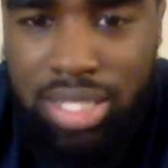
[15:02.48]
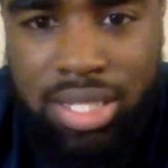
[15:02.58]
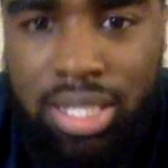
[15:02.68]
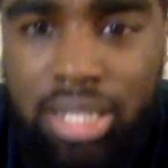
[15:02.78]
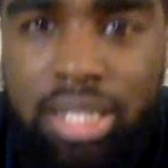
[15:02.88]

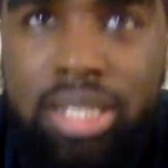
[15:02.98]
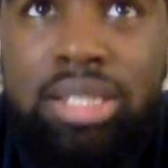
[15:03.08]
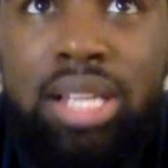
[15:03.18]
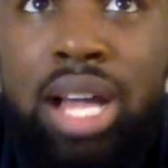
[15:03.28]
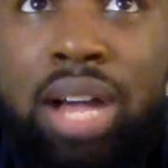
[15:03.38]

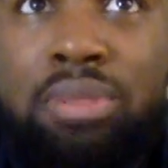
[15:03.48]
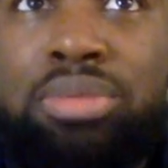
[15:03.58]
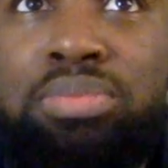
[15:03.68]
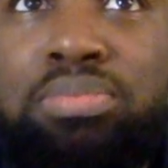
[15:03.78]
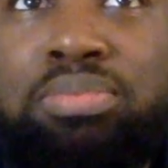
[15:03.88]
because
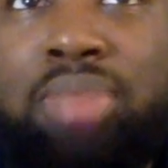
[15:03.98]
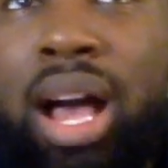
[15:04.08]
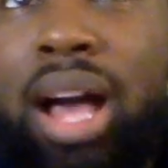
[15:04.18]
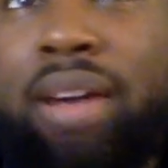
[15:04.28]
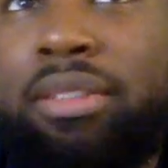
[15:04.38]

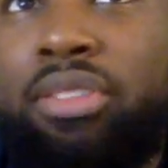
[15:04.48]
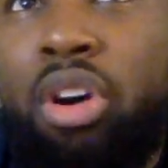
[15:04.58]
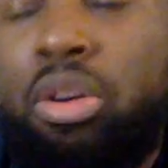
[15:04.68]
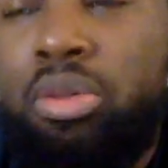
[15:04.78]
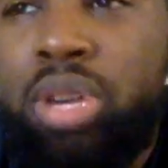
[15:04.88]
I've
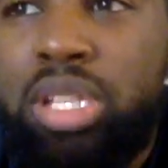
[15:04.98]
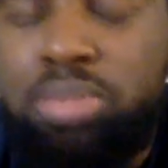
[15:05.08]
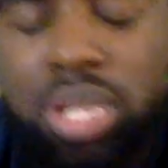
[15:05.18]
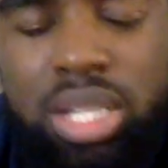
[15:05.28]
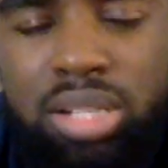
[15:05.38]
always
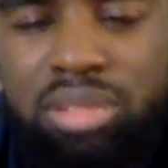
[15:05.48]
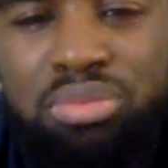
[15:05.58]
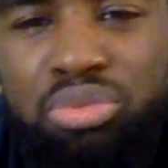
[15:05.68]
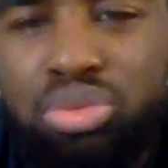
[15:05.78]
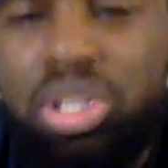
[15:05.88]

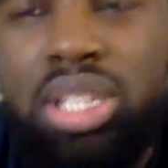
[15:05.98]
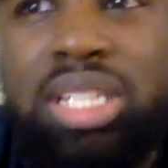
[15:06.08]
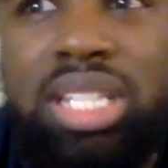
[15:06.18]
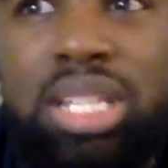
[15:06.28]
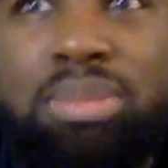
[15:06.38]
been really
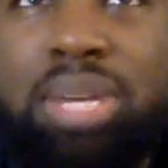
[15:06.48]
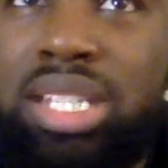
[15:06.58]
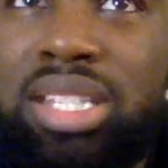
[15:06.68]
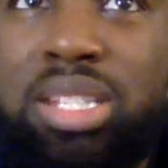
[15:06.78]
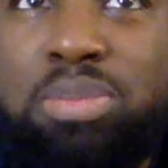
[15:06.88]
deep
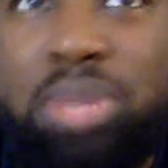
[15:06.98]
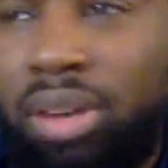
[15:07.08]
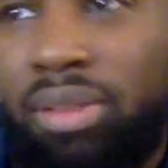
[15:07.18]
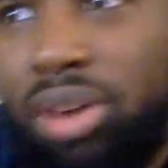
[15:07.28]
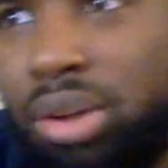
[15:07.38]
into this beef.
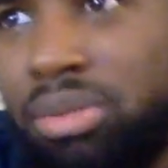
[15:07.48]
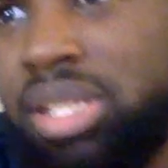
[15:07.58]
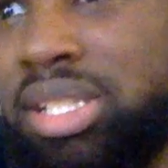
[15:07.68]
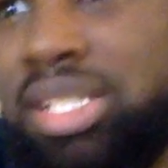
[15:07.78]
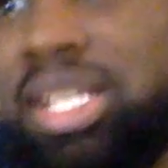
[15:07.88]
I've
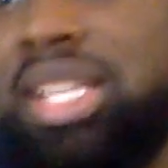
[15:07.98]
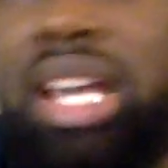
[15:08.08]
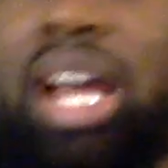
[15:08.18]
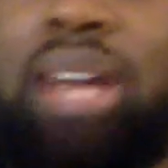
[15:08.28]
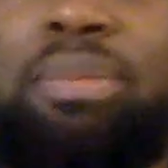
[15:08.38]
always said
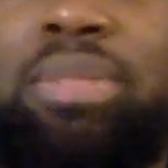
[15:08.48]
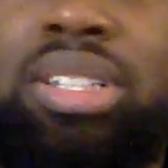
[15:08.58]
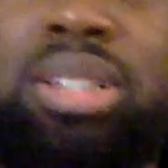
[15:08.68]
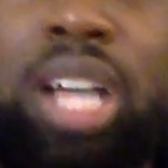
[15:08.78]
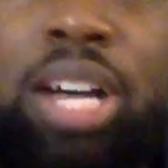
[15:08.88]
that
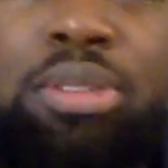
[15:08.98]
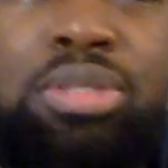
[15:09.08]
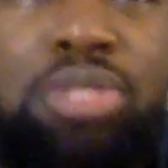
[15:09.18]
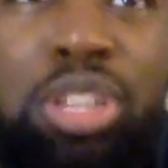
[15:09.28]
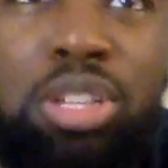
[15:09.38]
I was
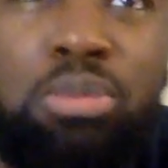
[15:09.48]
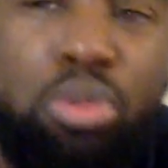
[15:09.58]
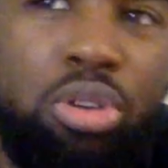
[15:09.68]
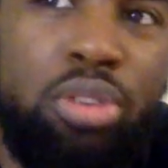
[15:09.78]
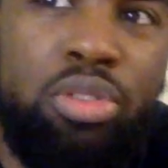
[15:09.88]
feeling
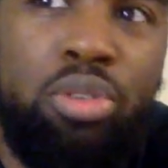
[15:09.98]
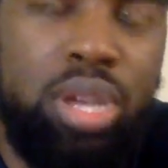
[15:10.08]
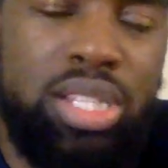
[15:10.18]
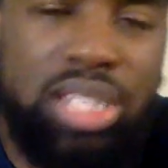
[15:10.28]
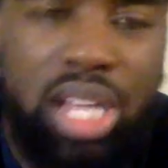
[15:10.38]
more of the
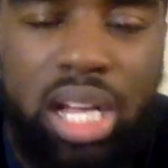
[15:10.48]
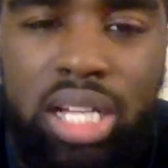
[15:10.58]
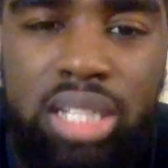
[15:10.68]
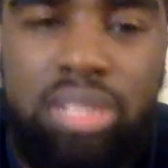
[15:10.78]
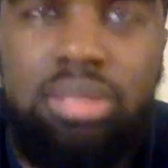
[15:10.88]
West
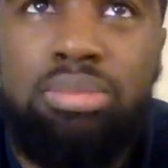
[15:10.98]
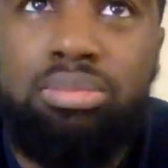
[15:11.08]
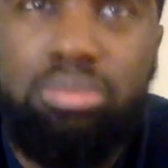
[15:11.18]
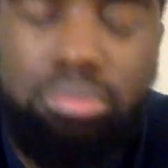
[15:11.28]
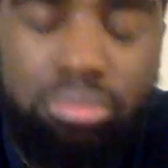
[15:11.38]
Side
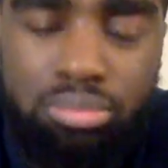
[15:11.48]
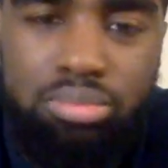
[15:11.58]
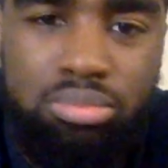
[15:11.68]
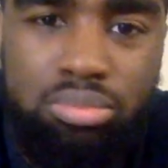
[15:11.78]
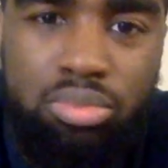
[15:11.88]

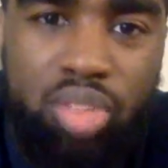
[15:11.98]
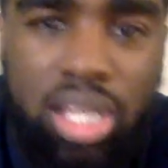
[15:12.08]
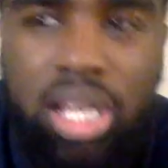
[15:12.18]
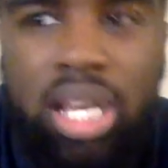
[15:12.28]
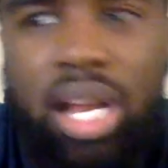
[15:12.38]

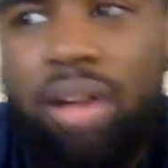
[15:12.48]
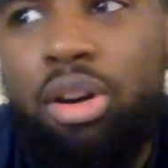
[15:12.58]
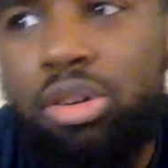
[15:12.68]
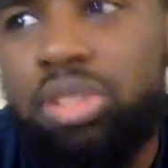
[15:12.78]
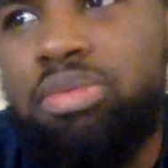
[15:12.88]
thing, and I
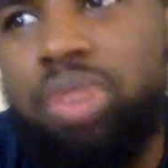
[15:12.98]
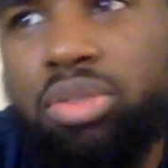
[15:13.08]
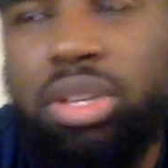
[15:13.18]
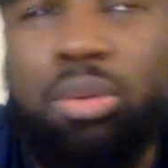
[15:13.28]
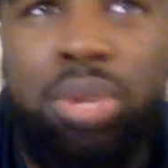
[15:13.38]
always
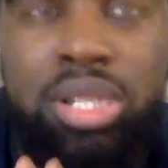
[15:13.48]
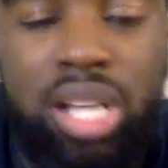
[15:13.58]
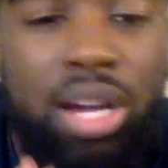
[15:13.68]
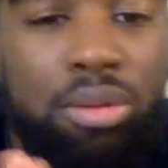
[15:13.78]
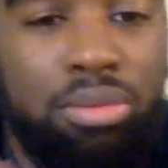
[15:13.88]
felt that West
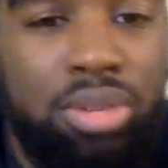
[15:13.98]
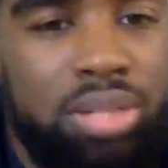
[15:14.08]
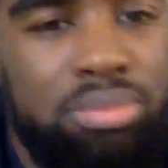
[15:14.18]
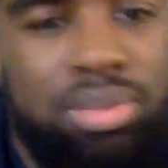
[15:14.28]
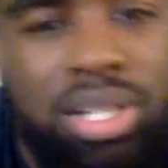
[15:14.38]
Side
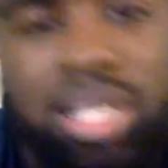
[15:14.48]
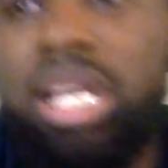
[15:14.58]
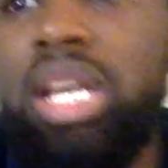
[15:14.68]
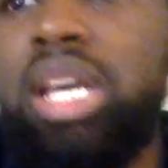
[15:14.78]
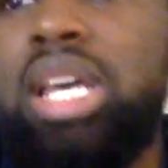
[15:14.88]
won, but
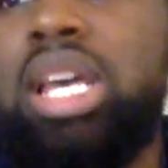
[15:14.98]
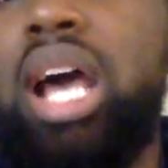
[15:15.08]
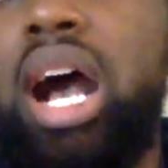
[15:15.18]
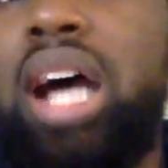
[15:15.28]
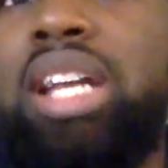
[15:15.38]

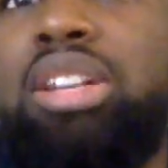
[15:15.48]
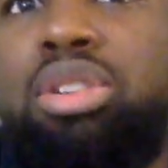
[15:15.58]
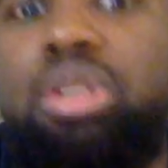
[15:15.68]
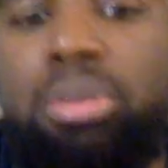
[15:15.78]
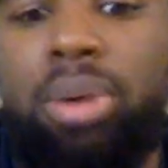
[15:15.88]
I didn't
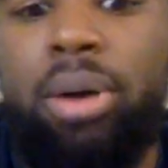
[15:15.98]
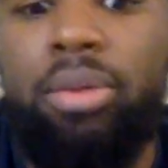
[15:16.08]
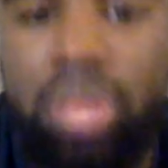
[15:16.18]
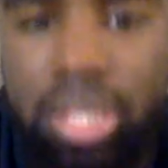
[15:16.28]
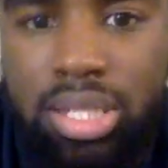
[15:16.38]
know about
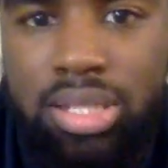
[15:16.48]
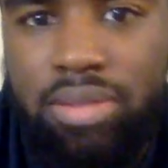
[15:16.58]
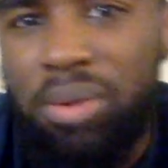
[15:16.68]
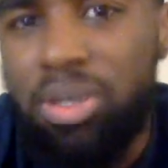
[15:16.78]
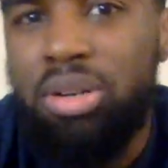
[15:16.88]
this. If
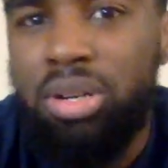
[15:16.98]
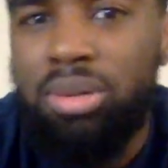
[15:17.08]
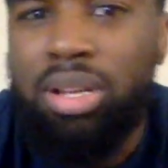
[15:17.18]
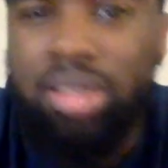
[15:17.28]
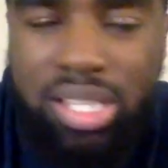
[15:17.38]
I would have known
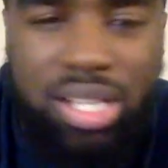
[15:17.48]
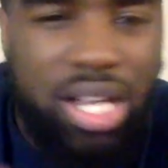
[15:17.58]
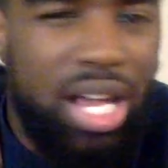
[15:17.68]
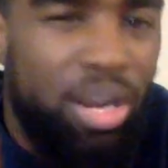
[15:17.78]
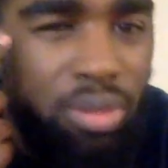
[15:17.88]
about this, I
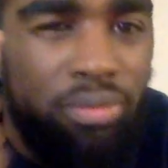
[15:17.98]
kind of would have